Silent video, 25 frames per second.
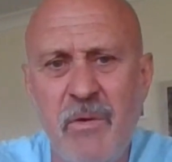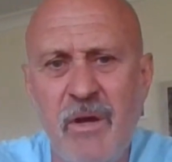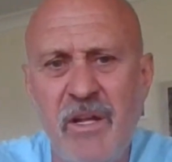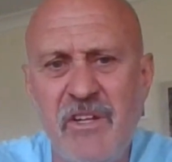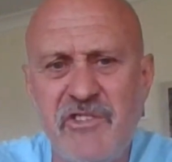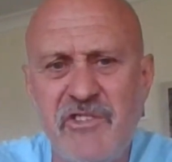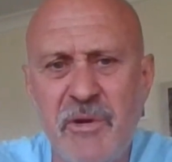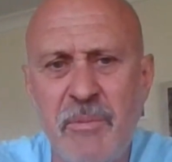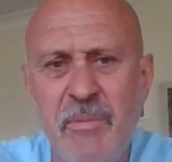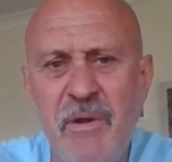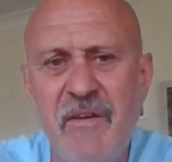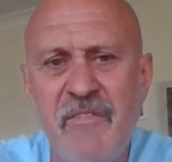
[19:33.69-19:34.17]

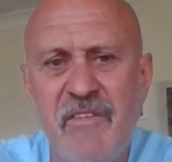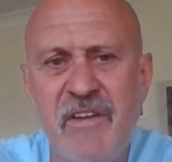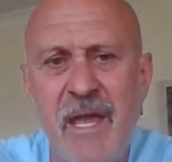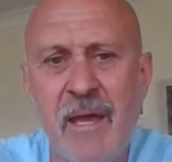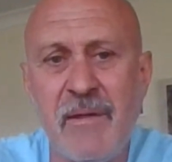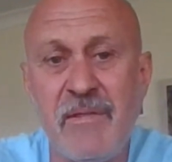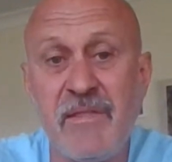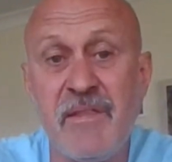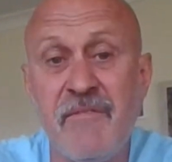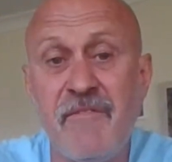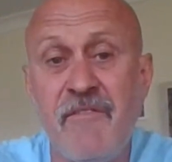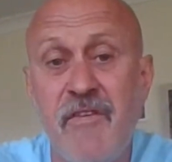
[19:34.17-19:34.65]
Should we have
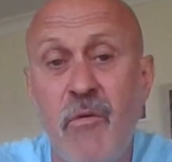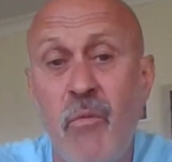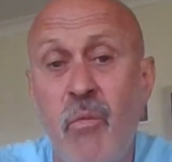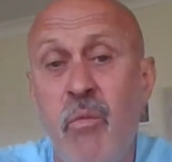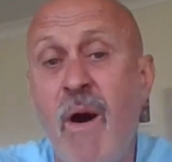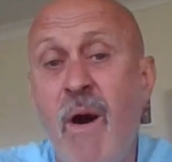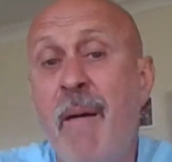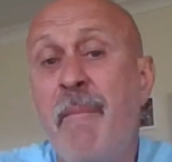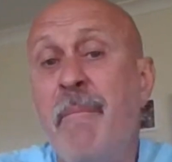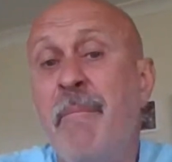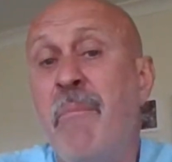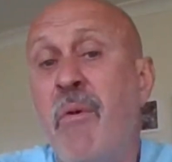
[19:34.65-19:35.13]
kept them for
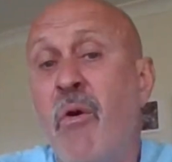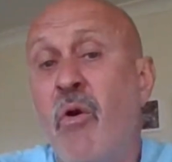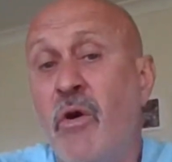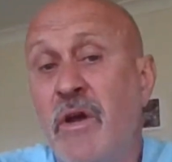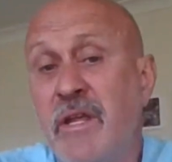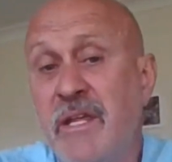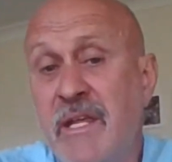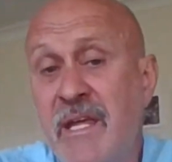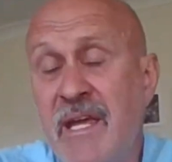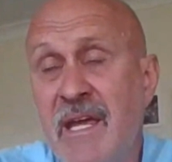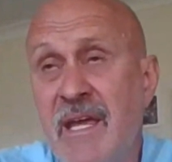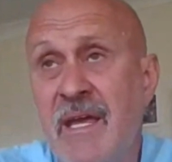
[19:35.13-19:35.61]
one more
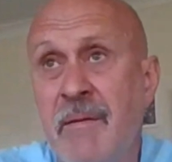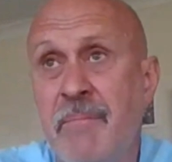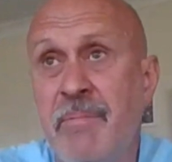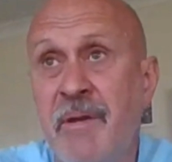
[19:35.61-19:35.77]
year?